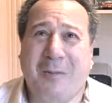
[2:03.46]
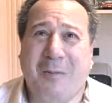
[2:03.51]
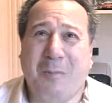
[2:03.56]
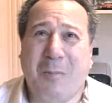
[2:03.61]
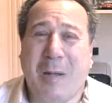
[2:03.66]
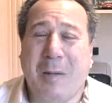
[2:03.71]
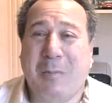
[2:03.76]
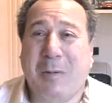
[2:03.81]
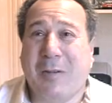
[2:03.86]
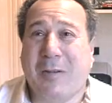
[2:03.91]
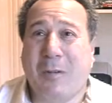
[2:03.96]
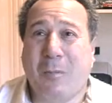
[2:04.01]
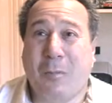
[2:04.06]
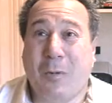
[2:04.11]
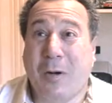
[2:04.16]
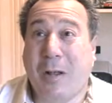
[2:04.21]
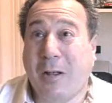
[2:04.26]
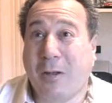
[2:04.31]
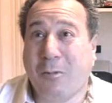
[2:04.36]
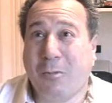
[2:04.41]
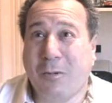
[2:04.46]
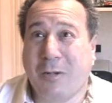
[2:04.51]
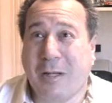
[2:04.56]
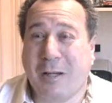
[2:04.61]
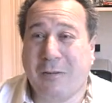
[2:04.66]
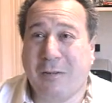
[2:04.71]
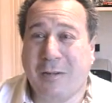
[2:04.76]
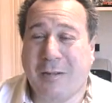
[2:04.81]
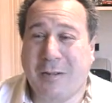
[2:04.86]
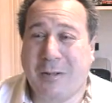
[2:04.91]
maybe someone else would
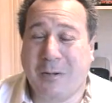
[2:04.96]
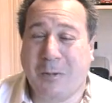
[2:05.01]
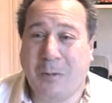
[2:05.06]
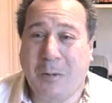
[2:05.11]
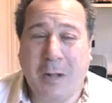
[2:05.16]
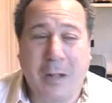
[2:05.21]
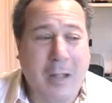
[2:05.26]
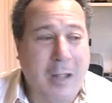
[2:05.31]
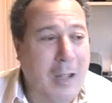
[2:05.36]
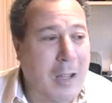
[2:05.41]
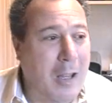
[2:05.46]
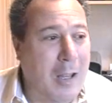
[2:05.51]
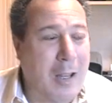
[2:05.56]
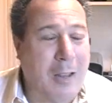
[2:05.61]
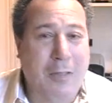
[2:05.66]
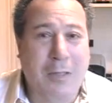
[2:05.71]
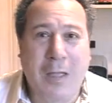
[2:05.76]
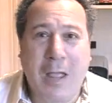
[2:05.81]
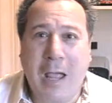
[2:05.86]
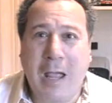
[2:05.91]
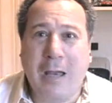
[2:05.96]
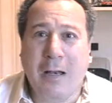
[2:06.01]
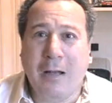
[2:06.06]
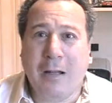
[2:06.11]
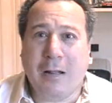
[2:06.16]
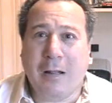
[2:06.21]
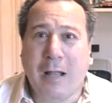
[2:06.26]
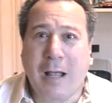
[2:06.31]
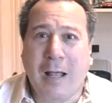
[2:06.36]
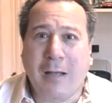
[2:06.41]
give it to. And
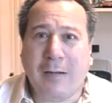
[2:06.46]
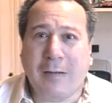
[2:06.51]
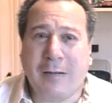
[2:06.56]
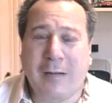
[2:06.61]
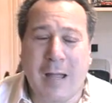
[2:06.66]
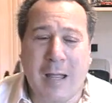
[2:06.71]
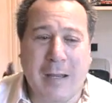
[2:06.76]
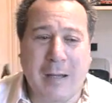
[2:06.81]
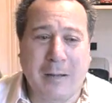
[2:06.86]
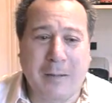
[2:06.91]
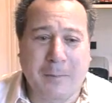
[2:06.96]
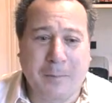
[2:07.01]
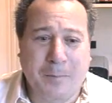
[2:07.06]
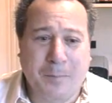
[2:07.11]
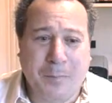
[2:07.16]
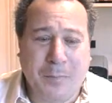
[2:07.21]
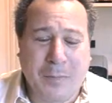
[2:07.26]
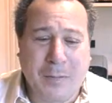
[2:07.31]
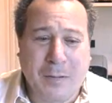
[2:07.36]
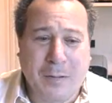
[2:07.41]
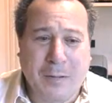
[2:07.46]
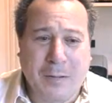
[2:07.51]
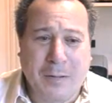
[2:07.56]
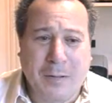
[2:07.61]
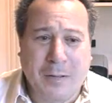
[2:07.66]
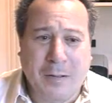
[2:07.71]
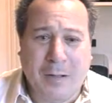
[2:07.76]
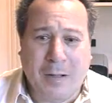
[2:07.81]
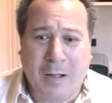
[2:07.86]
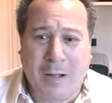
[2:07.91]
then, last night,
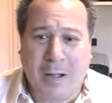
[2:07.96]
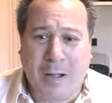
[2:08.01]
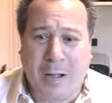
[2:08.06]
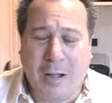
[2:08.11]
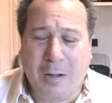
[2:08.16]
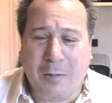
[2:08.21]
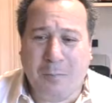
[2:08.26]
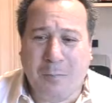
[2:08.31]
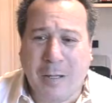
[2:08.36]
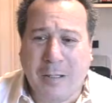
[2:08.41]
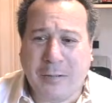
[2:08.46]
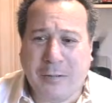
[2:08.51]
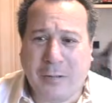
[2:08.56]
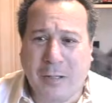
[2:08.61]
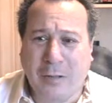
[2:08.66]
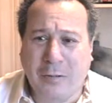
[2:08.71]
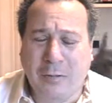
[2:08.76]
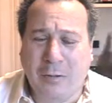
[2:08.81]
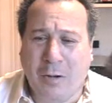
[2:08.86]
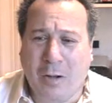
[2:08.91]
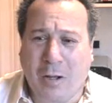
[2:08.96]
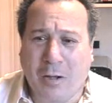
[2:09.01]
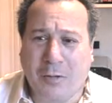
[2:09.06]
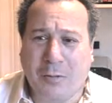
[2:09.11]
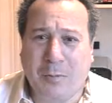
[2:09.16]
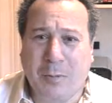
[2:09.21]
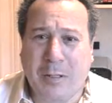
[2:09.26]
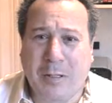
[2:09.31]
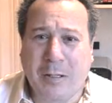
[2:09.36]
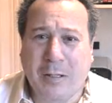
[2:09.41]
my son
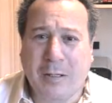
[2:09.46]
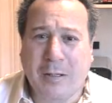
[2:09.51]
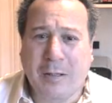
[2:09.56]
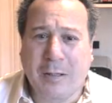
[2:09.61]
calls me,